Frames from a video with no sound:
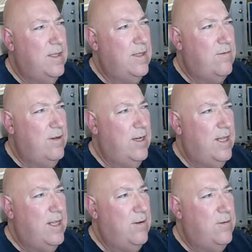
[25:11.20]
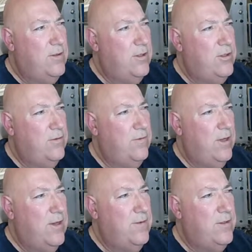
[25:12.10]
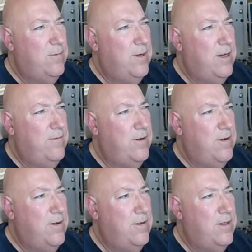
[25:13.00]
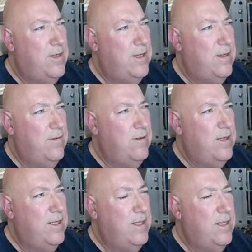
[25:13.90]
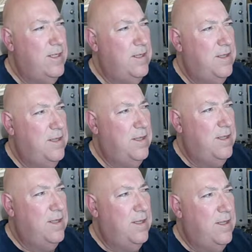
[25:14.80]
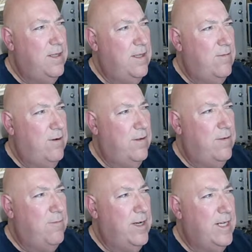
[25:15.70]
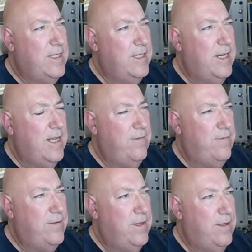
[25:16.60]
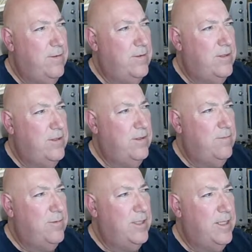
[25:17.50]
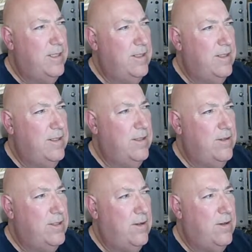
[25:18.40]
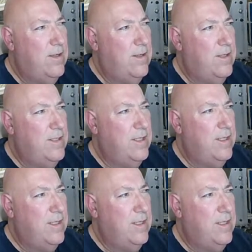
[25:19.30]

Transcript: Really, that ought to shuffle over to wherever you are, doesn't it? Really, rather than bring it to the left, that ought to bring it, just highlight it.